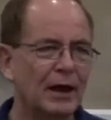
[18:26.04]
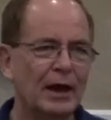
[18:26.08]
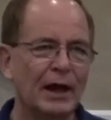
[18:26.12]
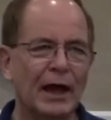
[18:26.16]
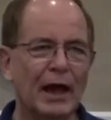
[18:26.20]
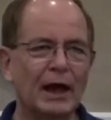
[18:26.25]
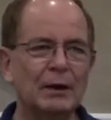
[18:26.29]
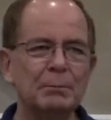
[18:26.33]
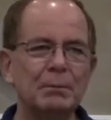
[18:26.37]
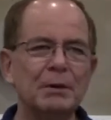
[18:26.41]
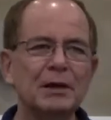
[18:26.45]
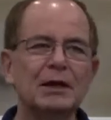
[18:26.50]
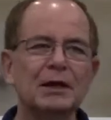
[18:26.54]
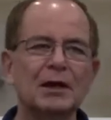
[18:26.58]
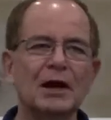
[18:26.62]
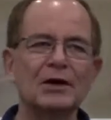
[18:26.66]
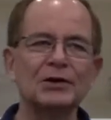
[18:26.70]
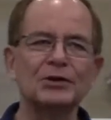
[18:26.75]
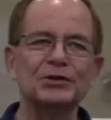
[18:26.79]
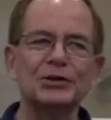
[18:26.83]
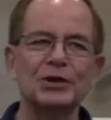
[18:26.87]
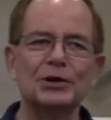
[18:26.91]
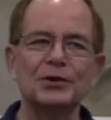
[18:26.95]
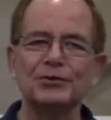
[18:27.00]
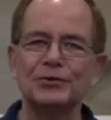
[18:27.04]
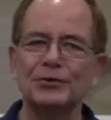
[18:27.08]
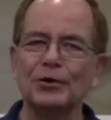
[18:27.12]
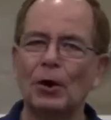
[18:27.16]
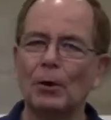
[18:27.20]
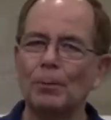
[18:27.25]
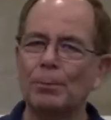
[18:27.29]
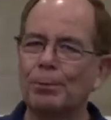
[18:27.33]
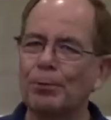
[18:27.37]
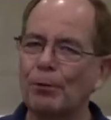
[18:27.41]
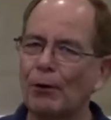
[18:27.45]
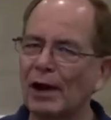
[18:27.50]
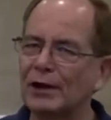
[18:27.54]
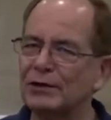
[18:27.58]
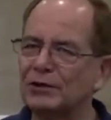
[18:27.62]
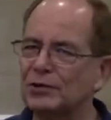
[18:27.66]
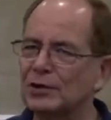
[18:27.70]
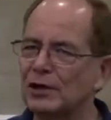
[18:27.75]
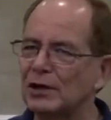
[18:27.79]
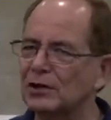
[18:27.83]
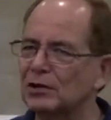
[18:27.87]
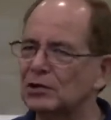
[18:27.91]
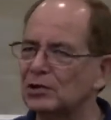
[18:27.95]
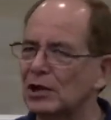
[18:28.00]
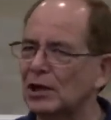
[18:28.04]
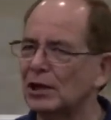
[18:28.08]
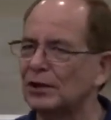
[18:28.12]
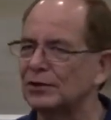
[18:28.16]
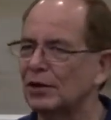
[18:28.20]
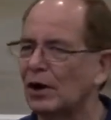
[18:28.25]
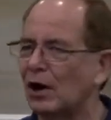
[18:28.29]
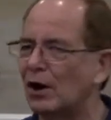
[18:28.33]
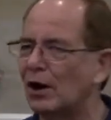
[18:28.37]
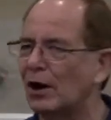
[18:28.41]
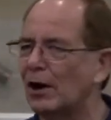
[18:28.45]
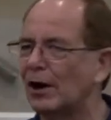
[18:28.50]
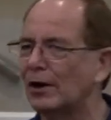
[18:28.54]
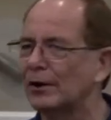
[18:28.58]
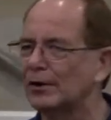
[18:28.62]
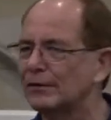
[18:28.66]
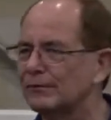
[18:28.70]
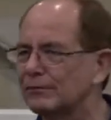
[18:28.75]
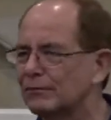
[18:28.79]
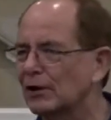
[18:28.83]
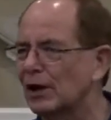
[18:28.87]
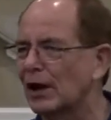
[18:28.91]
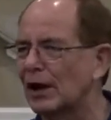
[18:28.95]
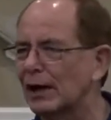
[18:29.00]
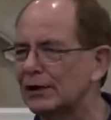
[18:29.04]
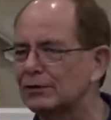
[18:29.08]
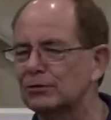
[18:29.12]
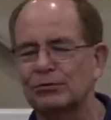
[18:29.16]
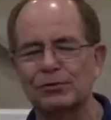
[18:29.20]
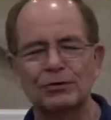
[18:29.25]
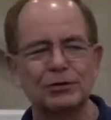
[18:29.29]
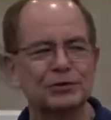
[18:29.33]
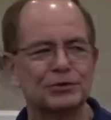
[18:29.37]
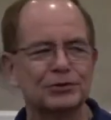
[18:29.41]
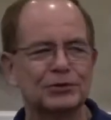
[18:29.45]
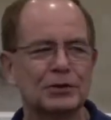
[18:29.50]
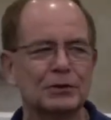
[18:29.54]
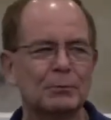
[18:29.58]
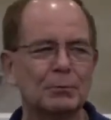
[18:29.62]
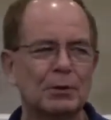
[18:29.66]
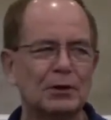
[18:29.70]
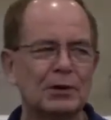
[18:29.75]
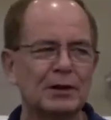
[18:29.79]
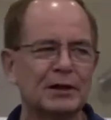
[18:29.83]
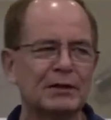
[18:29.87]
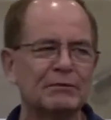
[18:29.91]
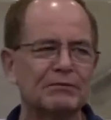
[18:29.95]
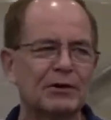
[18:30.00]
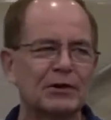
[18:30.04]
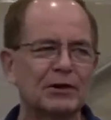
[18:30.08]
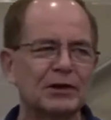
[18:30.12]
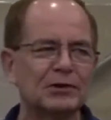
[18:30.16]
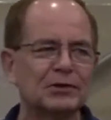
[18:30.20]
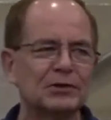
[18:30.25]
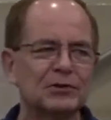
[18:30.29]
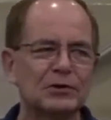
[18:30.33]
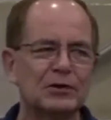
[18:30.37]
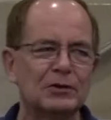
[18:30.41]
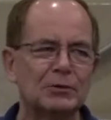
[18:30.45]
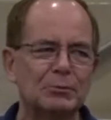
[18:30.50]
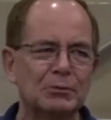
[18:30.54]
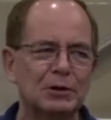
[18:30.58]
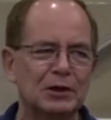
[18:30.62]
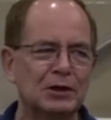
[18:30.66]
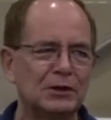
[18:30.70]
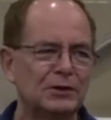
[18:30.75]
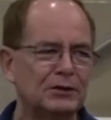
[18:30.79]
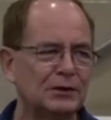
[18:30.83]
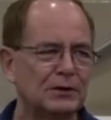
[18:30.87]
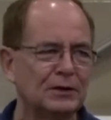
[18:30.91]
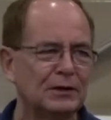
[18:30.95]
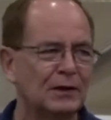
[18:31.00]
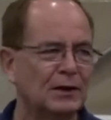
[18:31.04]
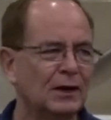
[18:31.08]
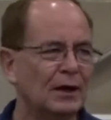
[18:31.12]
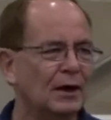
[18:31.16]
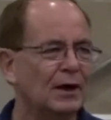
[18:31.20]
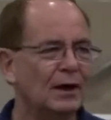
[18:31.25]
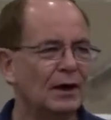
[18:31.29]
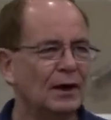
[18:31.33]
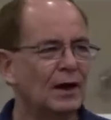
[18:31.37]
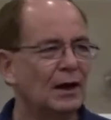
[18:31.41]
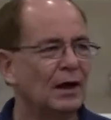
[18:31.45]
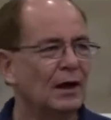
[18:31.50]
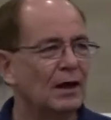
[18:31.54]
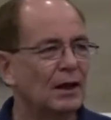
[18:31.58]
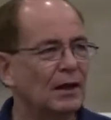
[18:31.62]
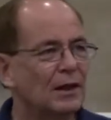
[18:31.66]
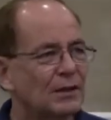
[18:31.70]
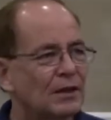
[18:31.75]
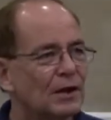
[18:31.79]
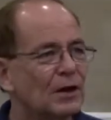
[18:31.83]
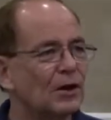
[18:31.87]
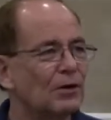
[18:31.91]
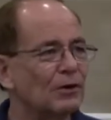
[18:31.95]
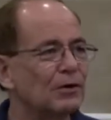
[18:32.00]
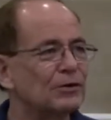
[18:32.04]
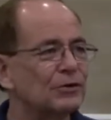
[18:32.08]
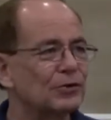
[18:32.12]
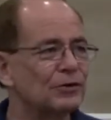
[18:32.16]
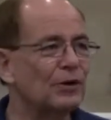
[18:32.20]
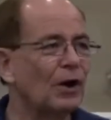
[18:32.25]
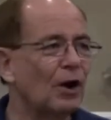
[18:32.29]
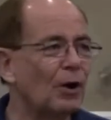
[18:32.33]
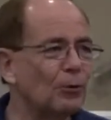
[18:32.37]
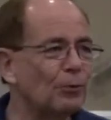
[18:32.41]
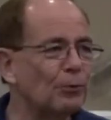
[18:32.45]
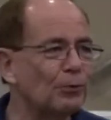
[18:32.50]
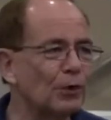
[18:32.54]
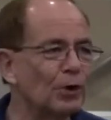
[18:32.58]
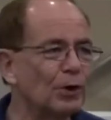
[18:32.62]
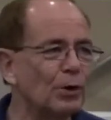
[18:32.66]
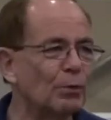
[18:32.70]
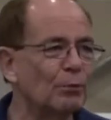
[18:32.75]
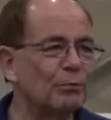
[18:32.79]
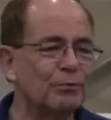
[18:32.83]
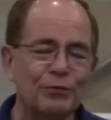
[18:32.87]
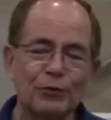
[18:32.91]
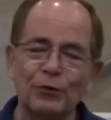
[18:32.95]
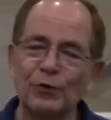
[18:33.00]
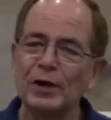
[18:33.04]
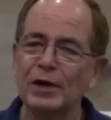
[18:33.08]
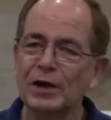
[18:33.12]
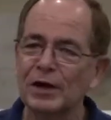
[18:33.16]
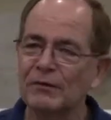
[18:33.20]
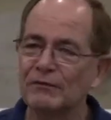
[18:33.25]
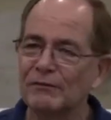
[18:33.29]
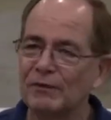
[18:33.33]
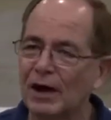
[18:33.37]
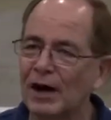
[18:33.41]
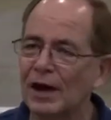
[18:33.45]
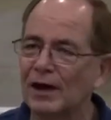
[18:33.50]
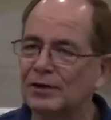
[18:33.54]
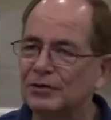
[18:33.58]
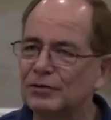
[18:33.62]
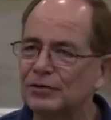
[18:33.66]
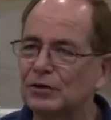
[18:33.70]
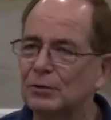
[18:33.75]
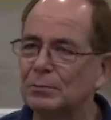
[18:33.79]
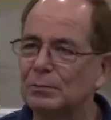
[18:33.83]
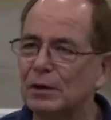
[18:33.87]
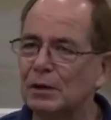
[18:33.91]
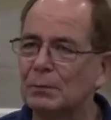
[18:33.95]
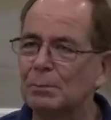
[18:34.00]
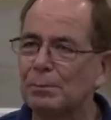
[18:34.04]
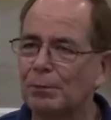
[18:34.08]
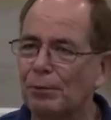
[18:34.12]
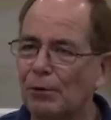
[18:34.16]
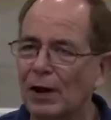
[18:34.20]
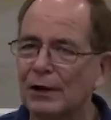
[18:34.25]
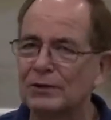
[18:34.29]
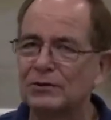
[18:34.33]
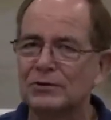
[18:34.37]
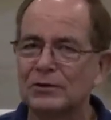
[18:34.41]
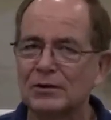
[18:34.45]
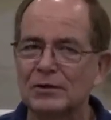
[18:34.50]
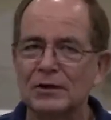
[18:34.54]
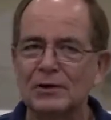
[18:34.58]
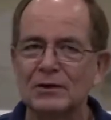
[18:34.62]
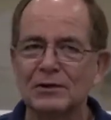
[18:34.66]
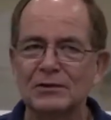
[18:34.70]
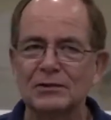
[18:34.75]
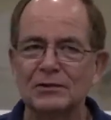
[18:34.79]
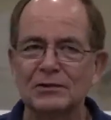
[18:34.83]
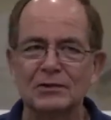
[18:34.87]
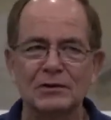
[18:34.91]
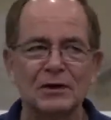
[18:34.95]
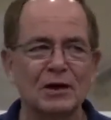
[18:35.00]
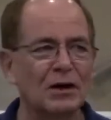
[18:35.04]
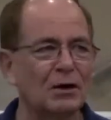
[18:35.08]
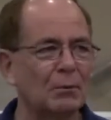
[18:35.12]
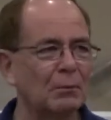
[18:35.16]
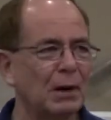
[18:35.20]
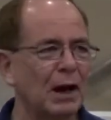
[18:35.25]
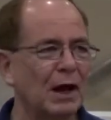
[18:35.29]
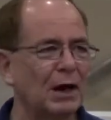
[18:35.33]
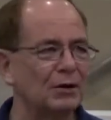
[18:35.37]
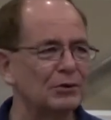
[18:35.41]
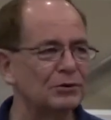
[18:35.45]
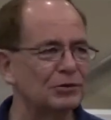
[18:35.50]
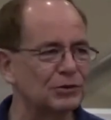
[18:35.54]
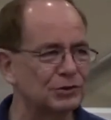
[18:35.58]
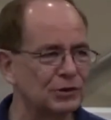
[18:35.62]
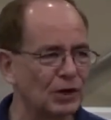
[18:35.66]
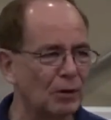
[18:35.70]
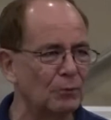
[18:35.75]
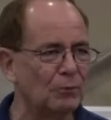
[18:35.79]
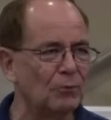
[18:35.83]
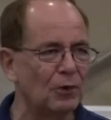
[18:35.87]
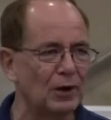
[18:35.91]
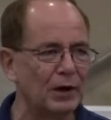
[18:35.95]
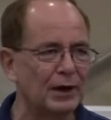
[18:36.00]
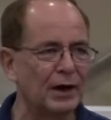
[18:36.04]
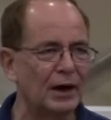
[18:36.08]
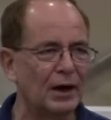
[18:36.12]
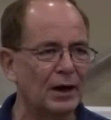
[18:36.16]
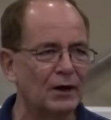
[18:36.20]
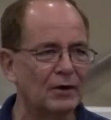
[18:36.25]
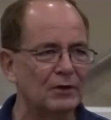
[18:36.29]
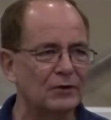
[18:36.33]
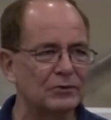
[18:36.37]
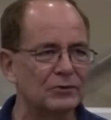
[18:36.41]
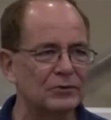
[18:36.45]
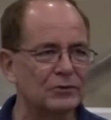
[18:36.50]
And because there's no prejudice in the heart of God, Christian believer, listen to me, and you, there is no room for any of us to be prejudiced about someone else